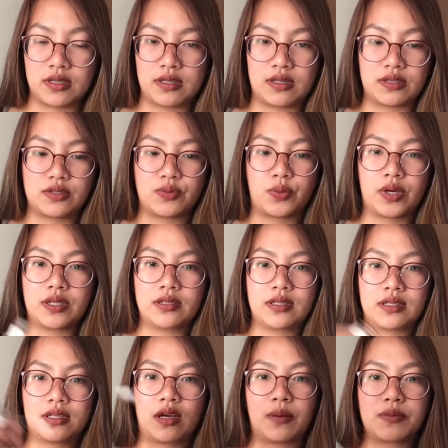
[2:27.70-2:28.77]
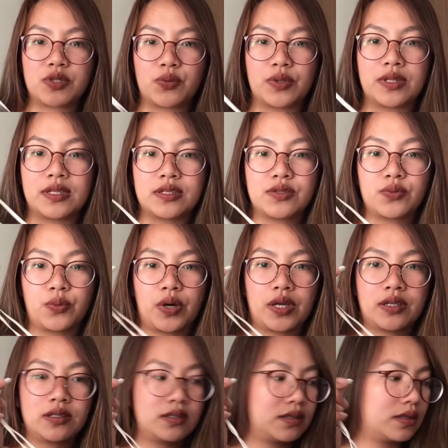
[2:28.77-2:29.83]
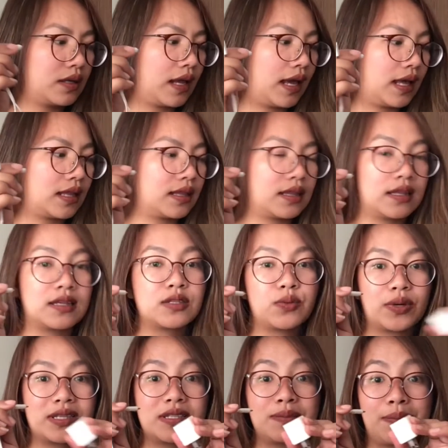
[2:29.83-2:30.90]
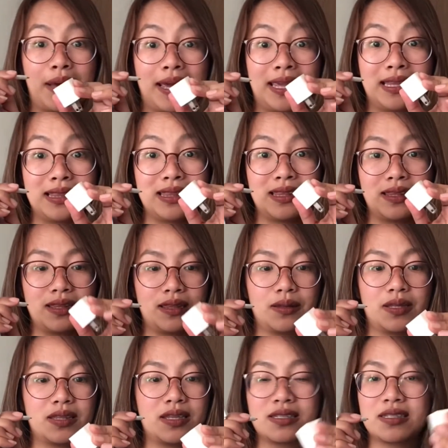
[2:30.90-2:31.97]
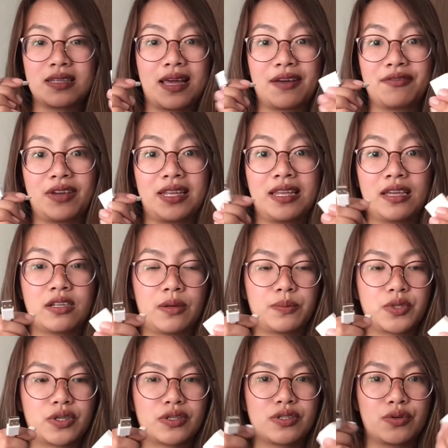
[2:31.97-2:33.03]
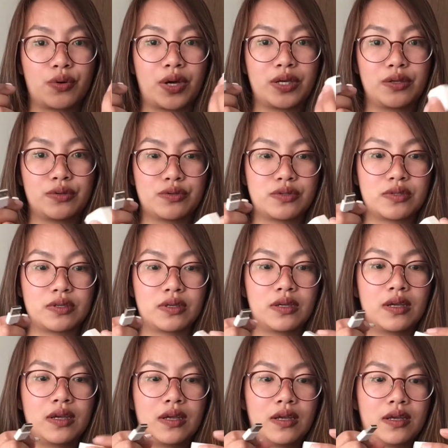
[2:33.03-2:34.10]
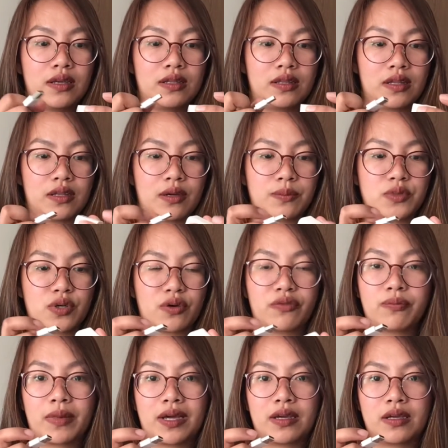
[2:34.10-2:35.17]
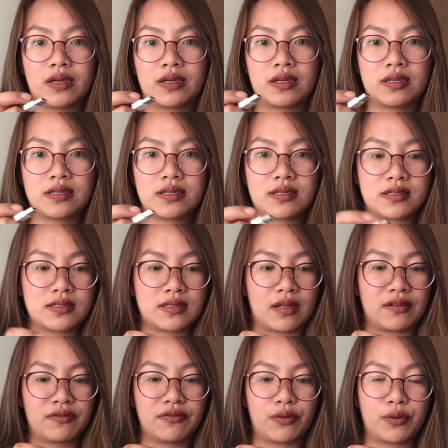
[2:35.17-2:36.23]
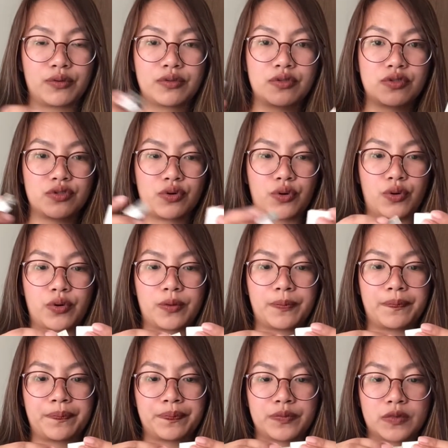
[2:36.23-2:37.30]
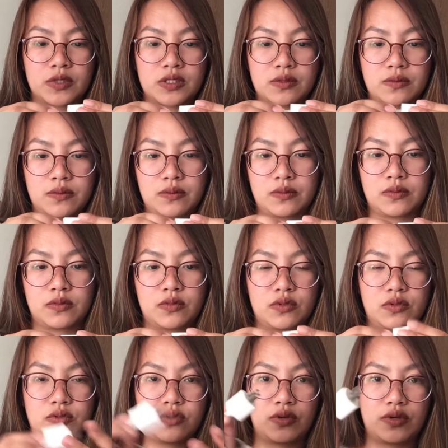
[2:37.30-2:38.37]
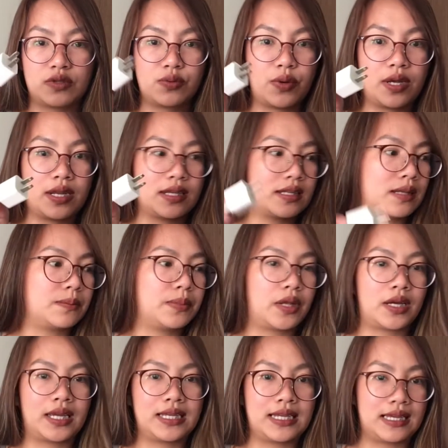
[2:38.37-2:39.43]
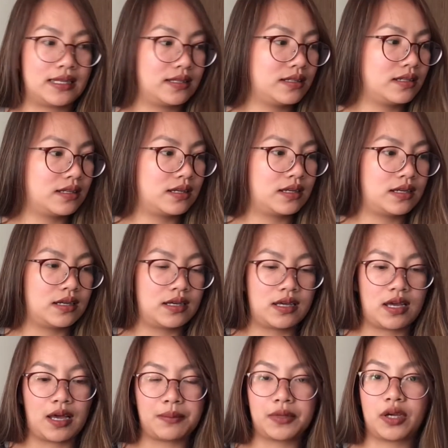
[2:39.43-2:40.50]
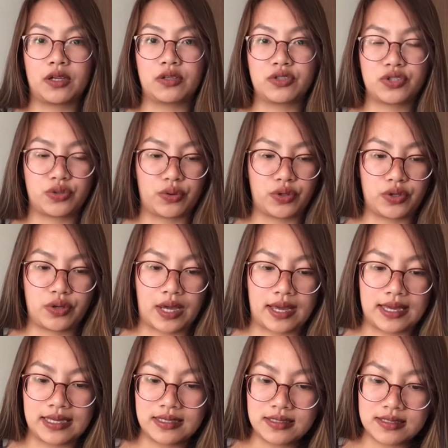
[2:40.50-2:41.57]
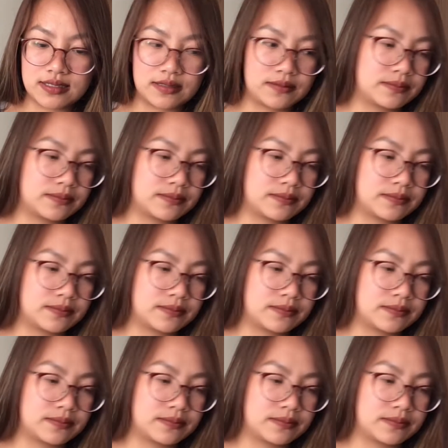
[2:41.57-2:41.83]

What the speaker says: this one, it comes with this one, and this one's mine. It doesn't have any adapter, so I used the adapter of my cell phone. So do this one and then plug it in. I'm gonna show you guys.